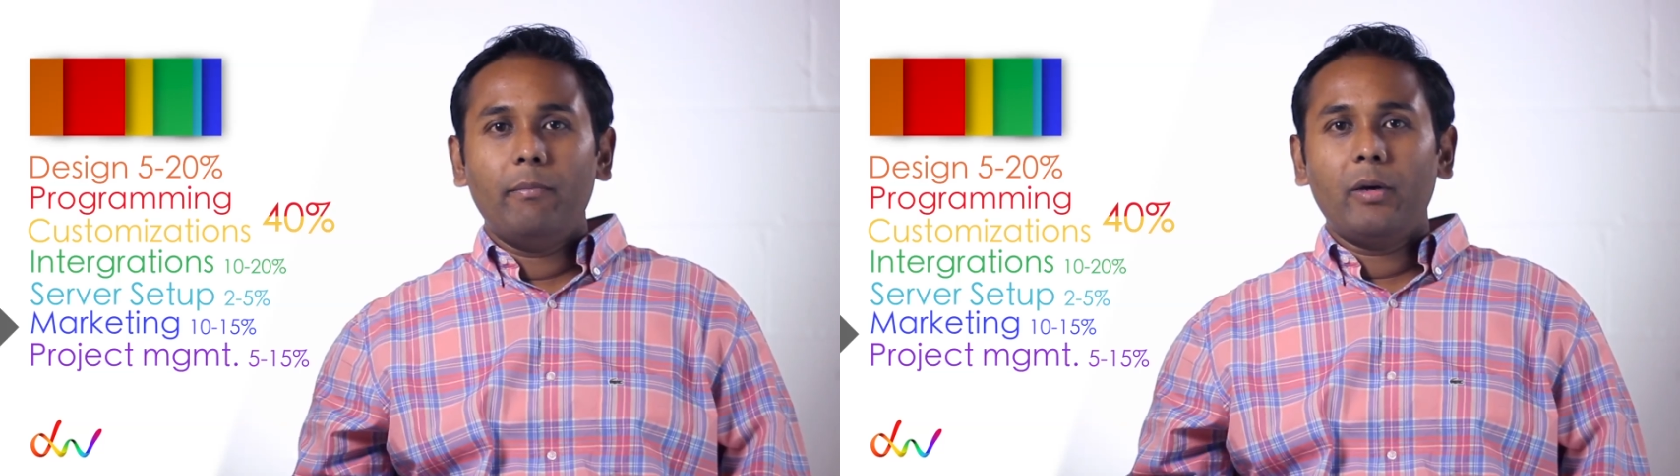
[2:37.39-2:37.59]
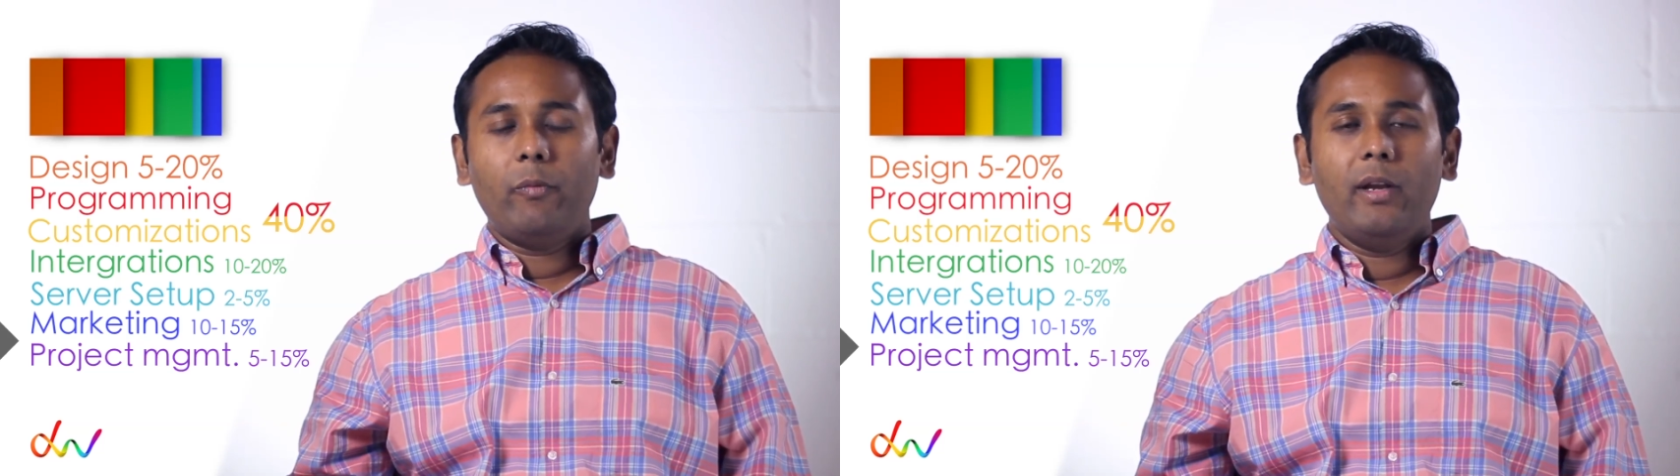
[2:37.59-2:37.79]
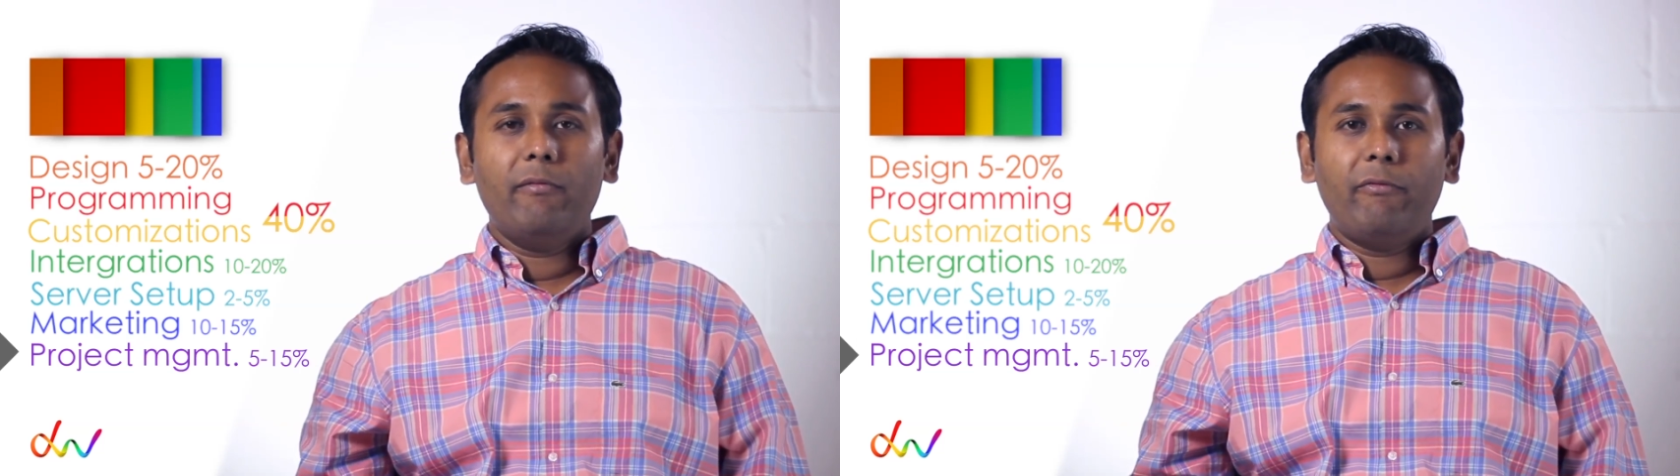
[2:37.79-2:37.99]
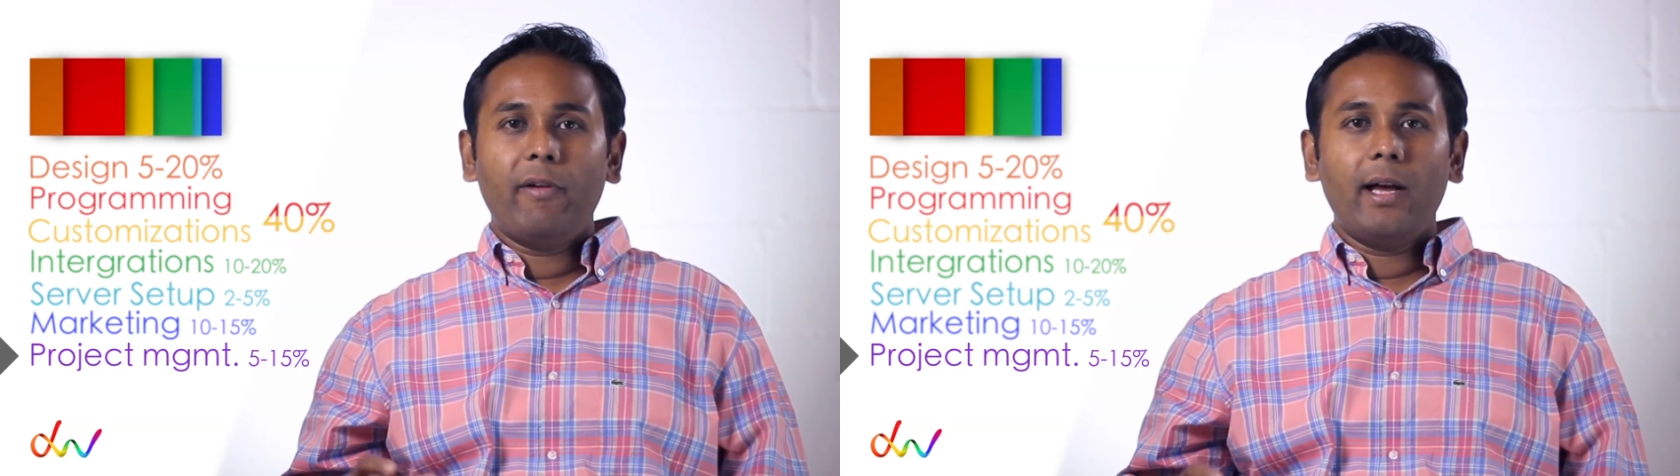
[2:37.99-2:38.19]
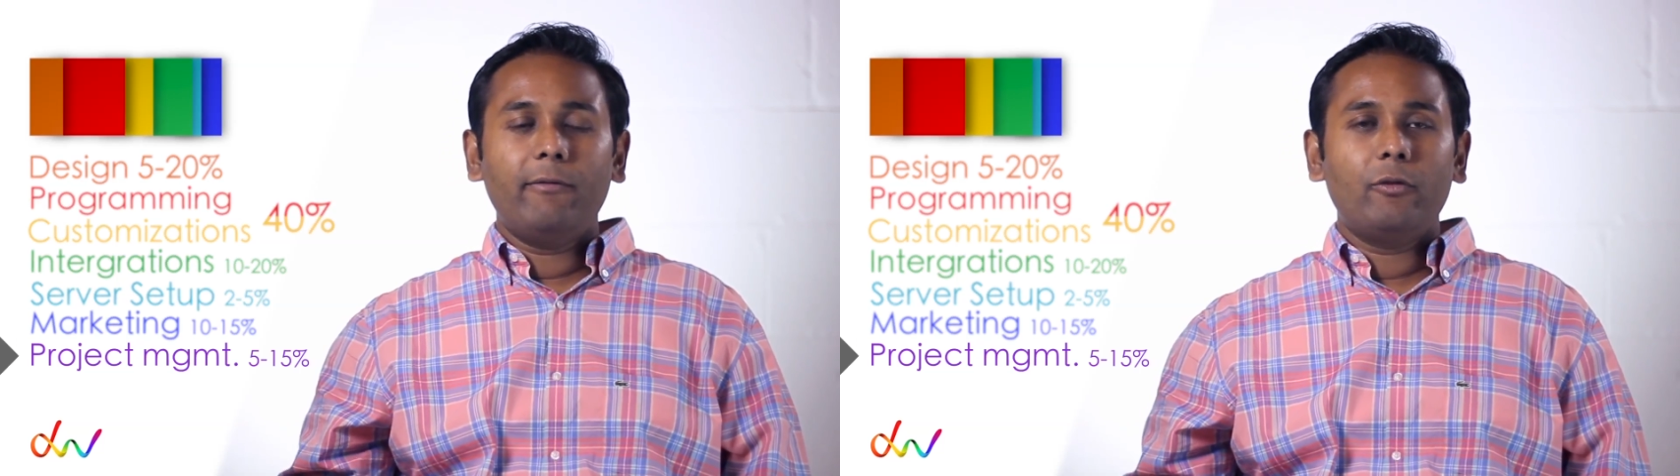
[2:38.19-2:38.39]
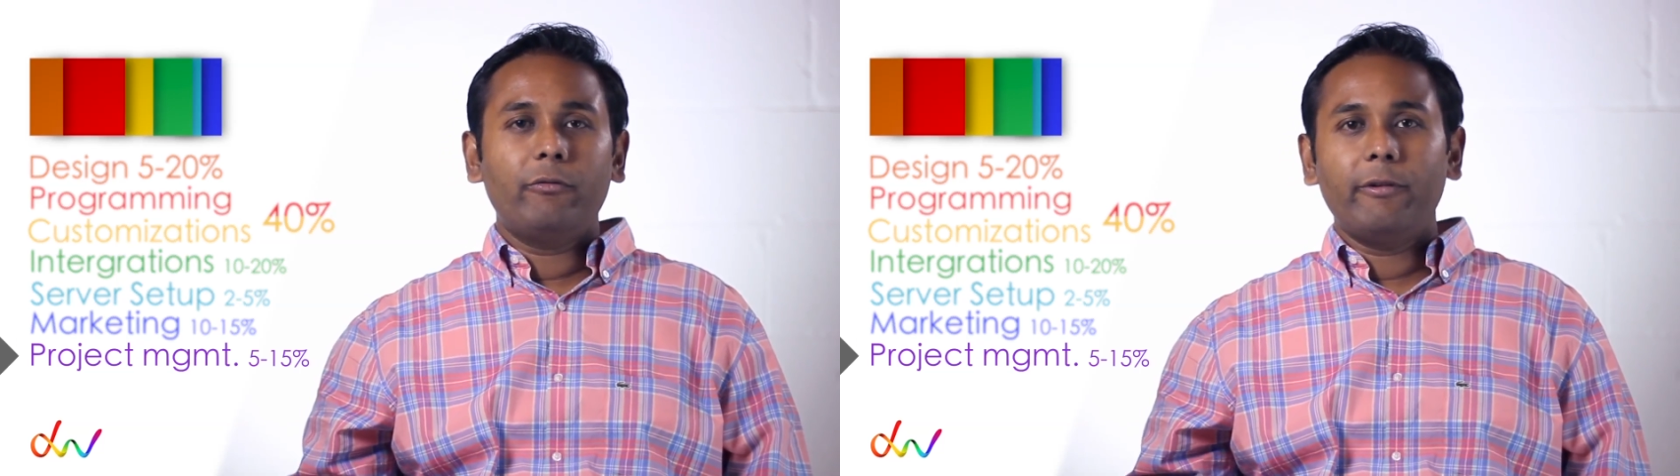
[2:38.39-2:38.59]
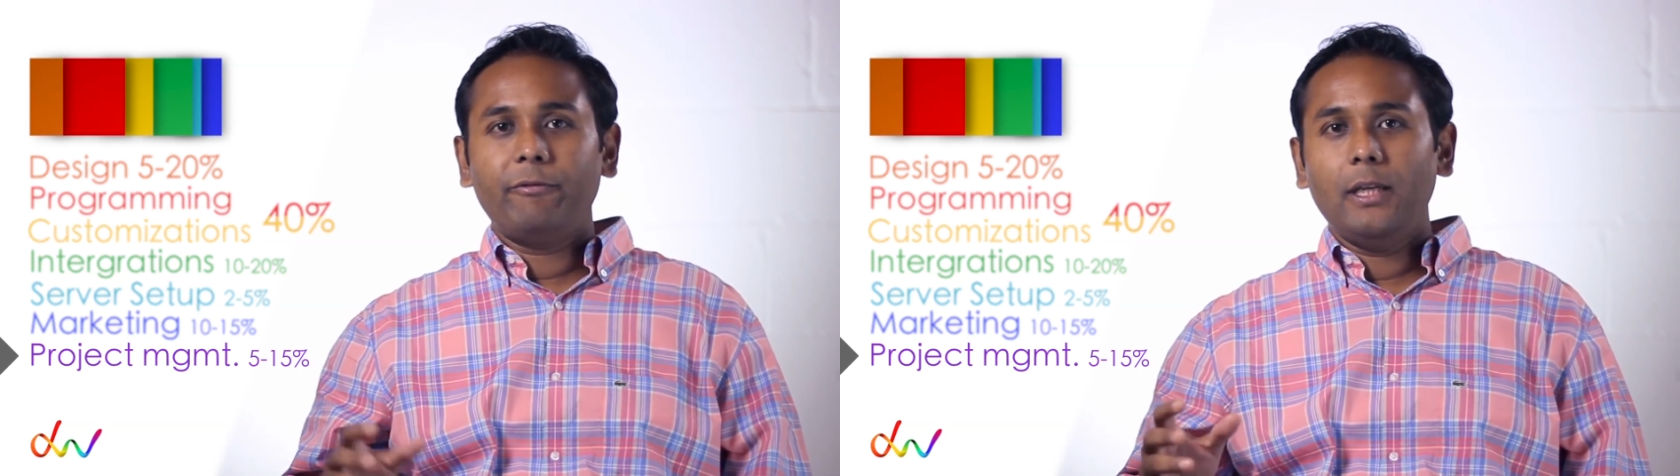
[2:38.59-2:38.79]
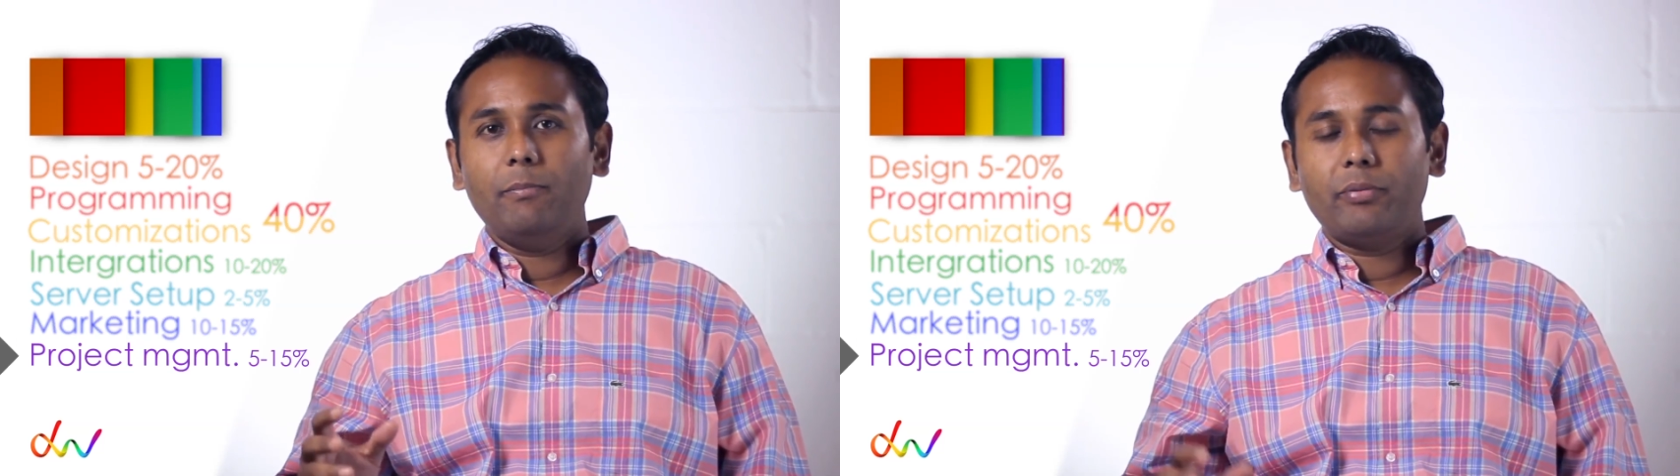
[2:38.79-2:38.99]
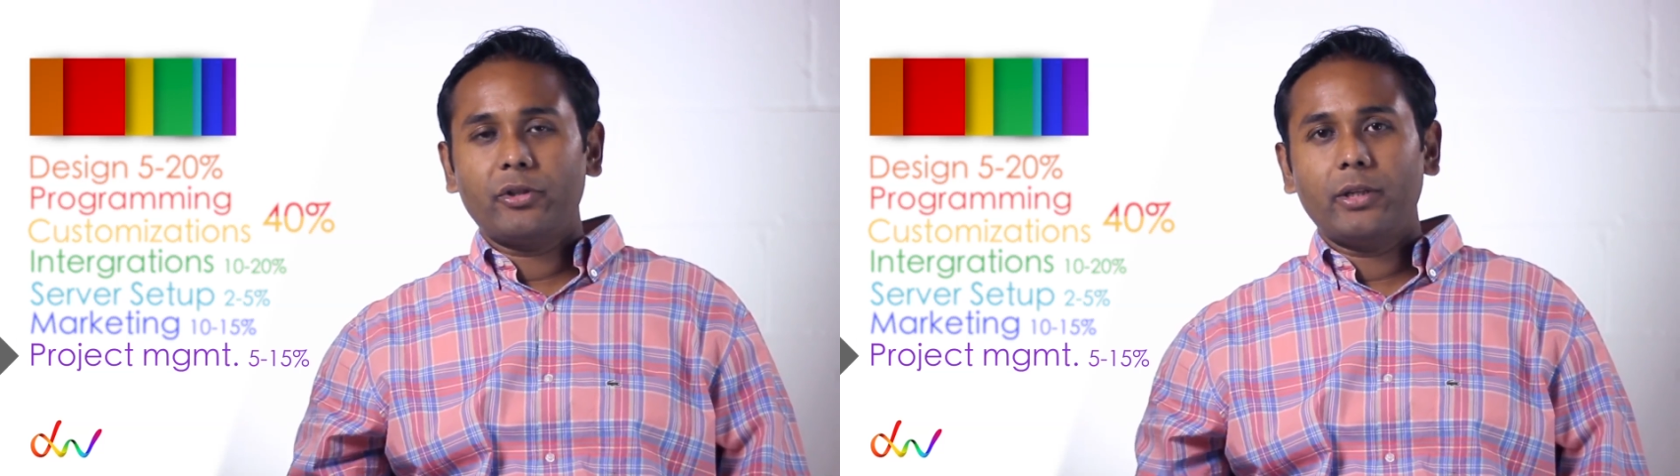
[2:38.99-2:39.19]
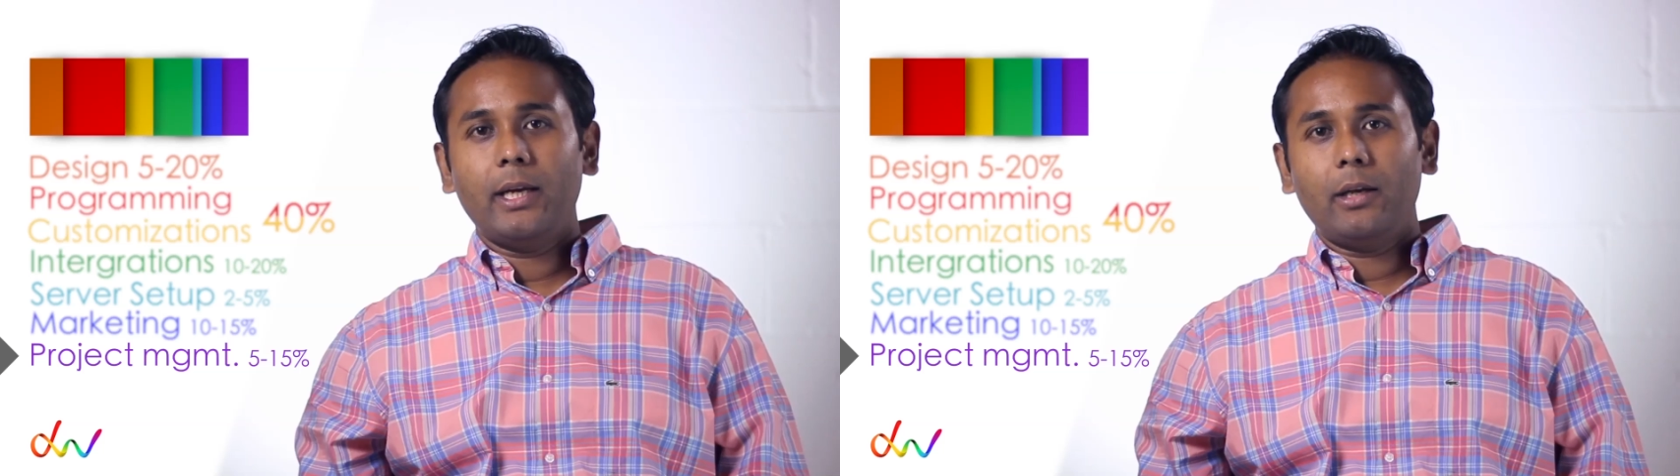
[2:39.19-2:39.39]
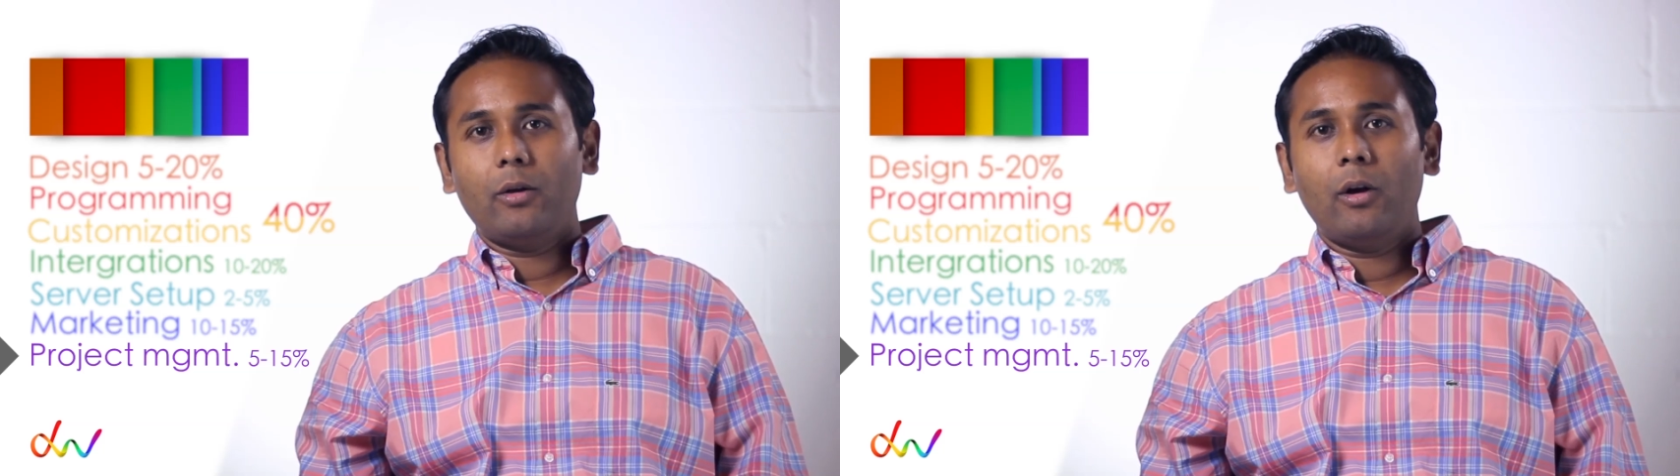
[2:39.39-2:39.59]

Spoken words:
between 5 to 15%